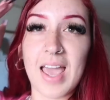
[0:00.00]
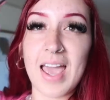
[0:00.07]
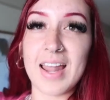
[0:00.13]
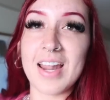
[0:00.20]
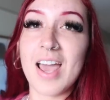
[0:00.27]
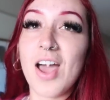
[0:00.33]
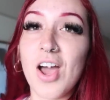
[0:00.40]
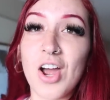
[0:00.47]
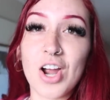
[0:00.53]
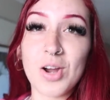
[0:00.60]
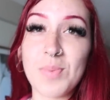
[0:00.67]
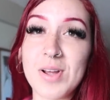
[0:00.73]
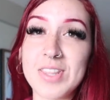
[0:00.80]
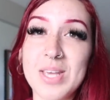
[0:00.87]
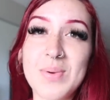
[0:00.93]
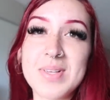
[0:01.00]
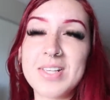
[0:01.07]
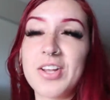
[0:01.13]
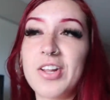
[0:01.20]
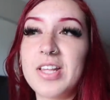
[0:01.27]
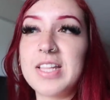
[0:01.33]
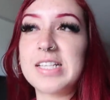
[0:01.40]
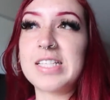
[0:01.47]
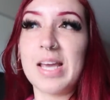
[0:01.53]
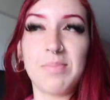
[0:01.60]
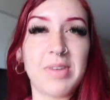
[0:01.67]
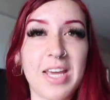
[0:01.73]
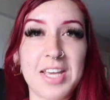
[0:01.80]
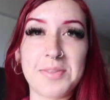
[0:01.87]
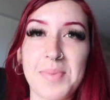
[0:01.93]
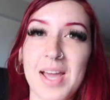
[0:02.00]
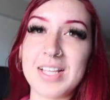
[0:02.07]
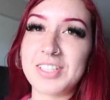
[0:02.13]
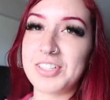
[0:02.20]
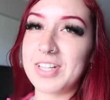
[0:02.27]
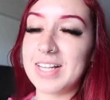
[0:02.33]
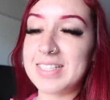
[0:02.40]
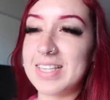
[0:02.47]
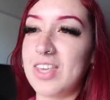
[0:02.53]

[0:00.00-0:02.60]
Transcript: and her birthday was literally the same day as mine, so that's